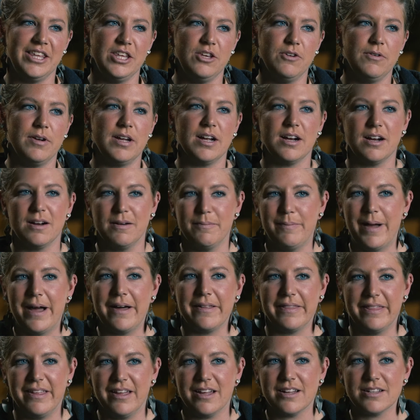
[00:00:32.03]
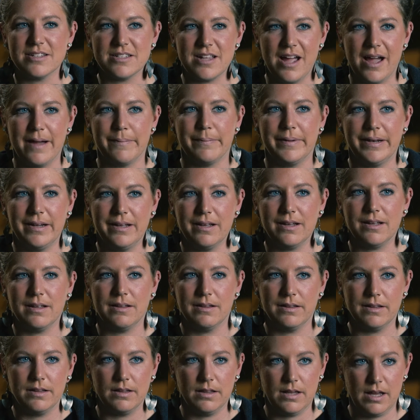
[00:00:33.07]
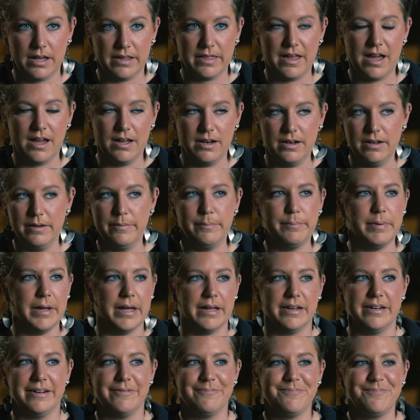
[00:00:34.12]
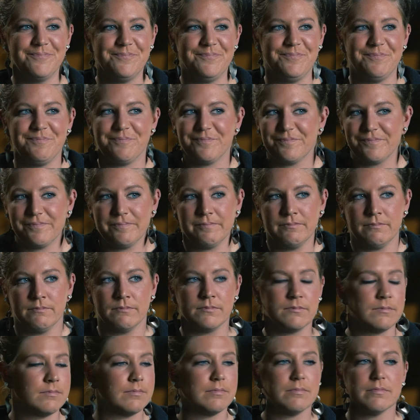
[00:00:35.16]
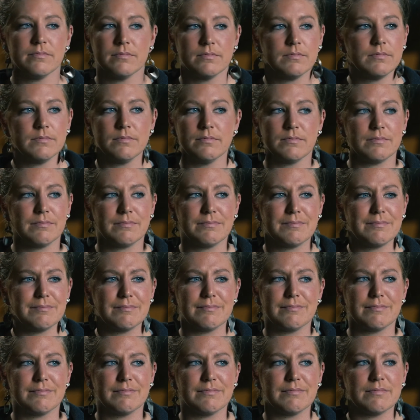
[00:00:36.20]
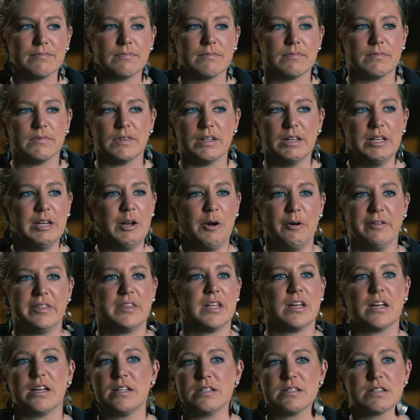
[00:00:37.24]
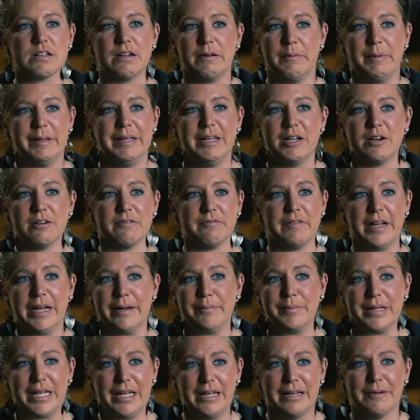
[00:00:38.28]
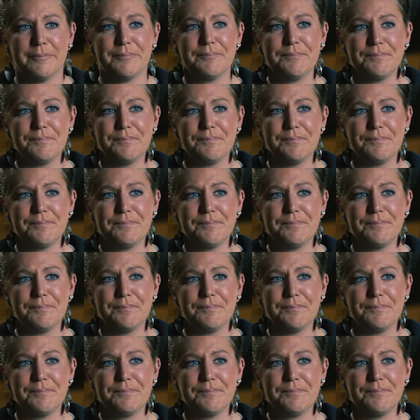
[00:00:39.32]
you hear about things happening like that, but you don't think it's going to be your family.